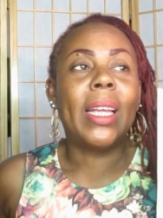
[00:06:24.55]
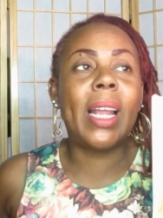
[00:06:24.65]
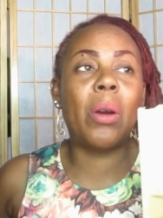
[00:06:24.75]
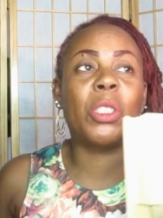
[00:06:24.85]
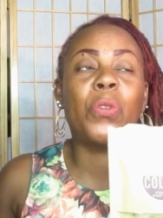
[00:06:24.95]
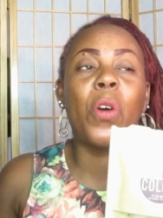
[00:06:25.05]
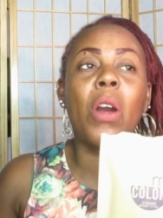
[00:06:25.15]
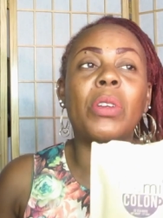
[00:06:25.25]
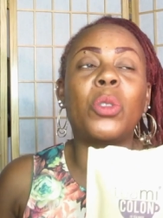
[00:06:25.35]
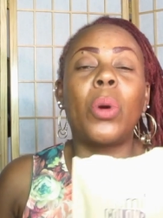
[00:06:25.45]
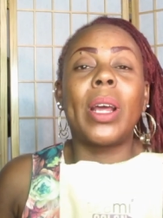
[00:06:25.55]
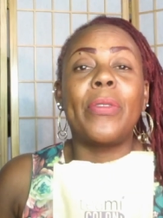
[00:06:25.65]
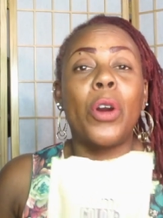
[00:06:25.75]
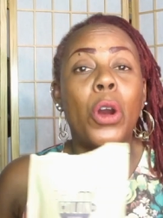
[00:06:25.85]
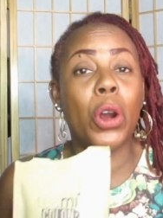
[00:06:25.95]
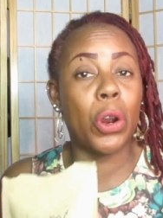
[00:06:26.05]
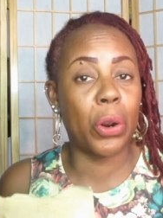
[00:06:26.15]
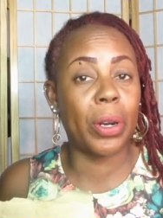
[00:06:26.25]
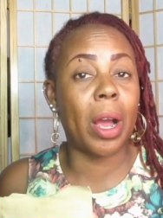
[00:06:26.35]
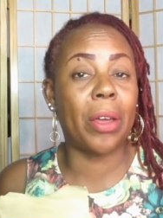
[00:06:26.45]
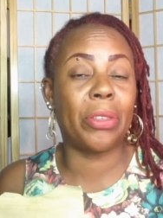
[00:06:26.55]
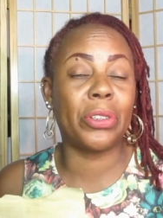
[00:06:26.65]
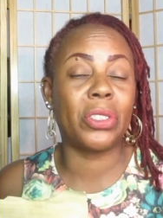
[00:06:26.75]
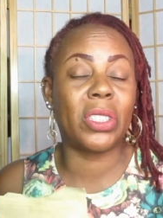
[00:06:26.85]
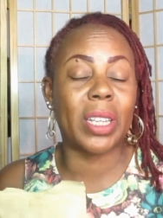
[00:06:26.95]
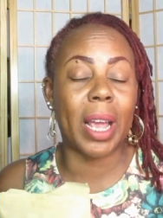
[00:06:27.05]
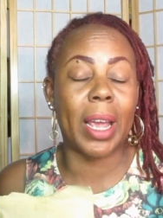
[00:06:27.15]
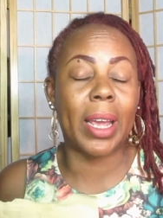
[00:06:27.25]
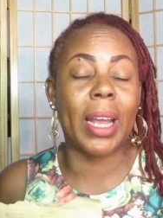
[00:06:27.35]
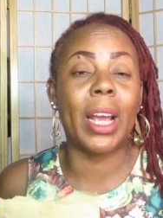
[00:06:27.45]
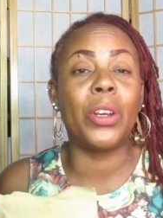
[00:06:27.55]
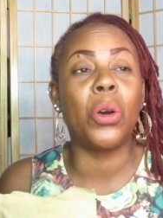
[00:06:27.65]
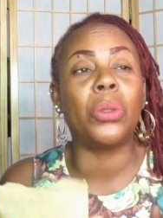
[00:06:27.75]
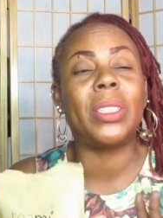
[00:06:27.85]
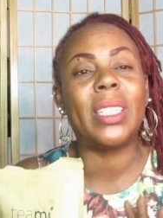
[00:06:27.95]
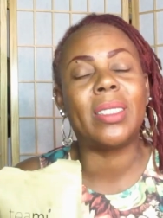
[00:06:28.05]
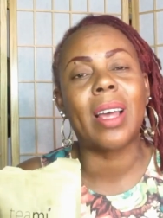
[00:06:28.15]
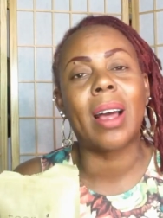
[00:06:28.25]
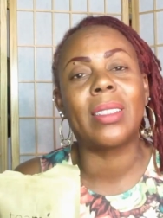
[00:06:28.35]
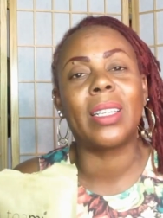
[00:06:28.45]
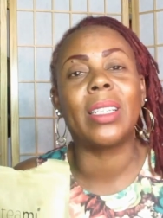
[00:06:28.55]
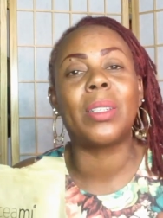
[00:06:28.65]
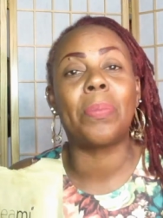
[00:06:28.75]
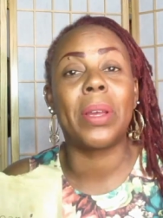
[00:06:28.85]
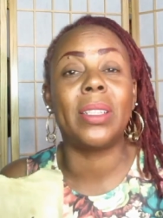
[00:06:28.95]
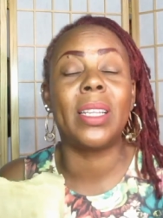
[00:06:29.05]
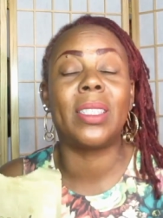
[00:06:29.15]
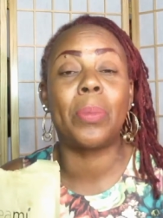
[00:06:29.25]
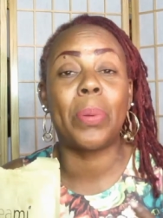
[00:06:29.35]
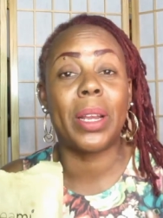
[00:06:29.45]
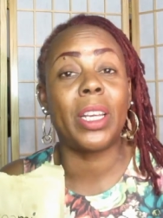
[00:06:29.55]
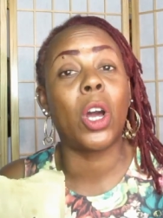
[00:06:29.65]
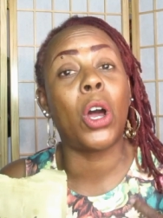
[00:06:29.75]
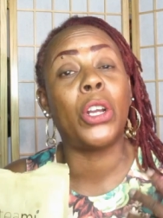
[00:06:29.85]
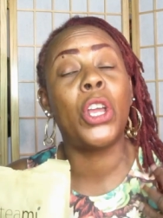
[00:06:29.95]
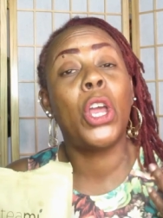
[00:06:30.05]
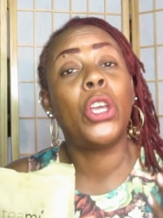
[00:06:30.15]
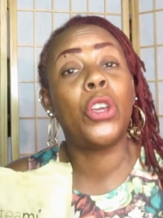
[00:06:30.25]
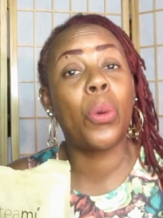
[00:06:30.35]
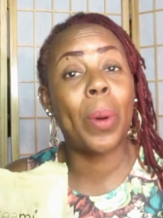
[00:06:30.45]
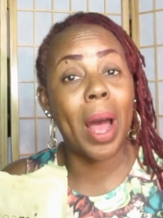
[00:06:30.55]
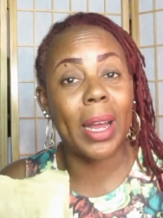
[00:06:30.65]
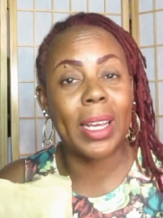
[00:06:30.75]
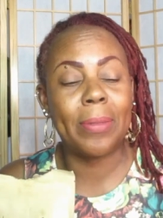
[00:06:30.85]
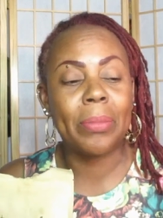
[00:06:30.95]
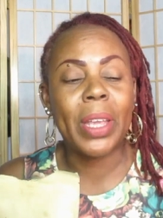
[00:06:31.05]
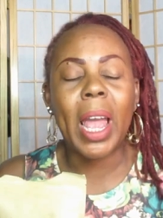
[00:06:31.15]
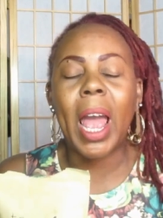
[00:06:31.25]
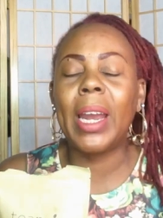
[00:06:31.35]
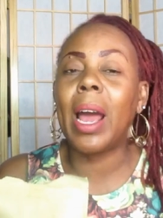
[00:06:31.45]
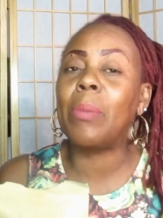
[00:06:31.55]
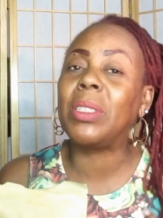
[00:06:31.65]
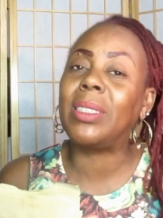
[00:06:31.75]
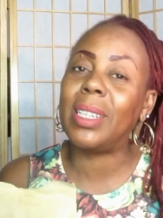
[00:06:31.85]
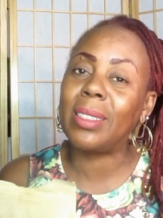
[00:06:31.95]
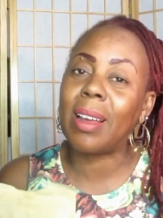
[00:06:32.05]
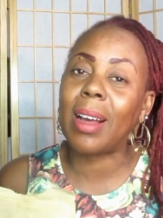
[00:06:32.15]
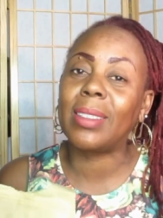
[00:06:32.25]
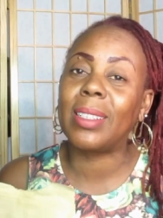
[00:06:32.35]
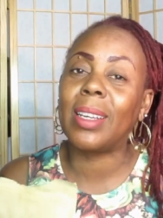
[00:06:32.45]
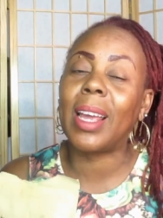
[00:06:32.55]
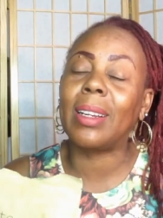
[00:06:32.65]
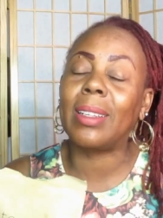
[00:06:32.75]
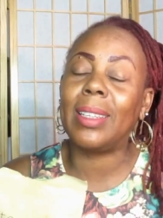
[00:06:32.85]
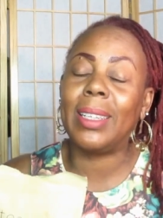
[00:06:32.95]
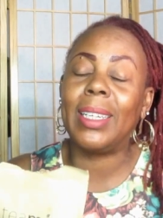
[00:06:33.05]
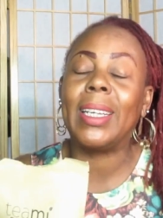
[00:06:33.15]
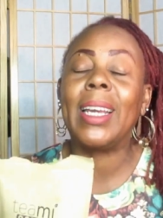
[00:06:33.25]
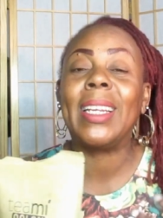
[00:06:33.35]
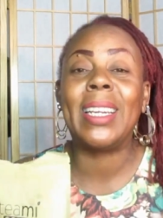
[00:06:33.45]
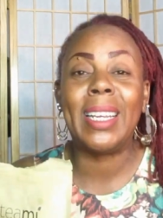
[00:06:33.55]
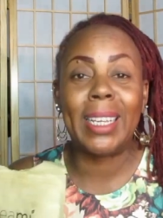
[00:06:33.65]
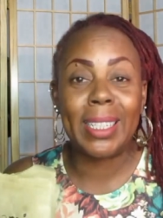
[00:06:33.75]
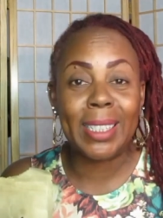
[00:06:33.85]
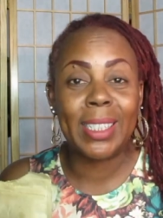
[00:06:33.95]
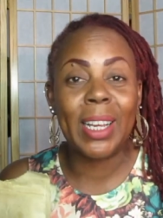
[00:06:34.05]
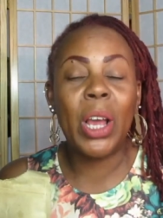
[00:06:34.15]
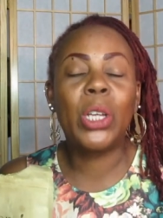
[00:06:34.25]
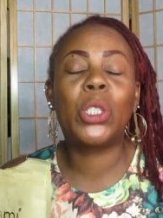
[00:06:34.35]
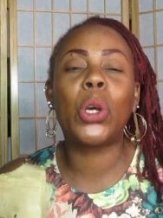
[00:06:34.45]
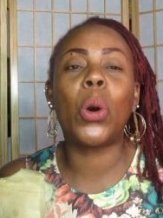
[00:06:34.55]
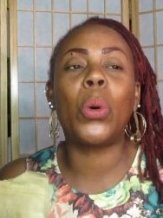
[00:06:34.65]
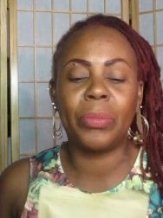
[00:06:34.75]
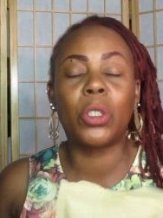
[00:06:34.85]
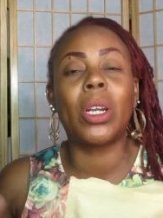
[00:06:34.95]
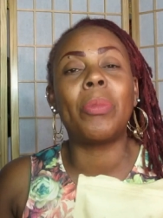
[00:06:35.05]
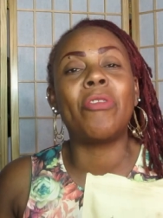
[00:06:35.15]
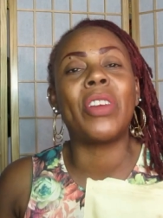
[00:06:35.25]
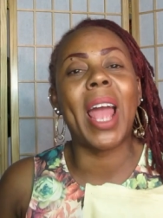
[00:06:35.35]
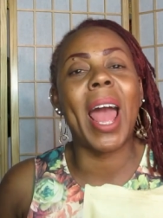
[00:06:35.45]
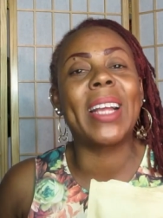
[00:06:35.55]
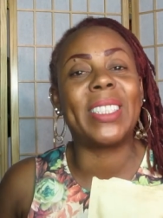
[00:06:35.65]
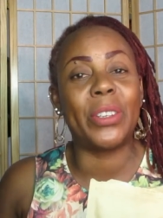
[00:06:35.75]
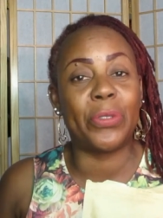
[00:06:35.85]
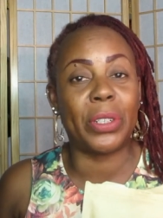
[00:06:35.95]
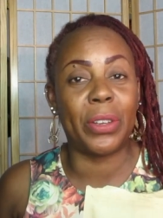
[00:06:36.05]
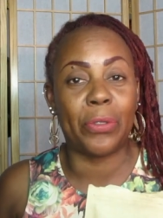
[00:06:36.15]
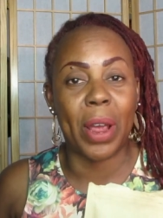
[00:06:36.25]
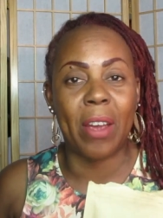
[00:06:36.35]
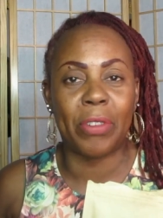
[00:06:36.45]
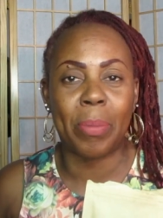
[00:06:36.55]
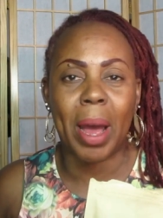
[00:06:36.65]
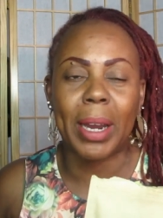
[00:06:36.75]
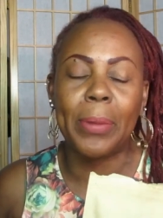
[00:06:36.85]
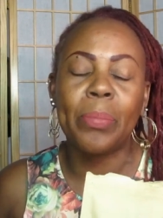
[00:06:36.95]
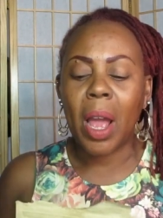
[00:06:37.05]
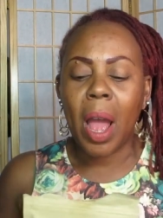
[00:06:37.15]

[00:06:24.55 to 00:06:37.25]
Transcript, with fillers: Now, as far as what I've heard others say, and I know detoxing depend is depending on your body and how much detoxing and cleaning it needs. So it's gonna react differently for everybody.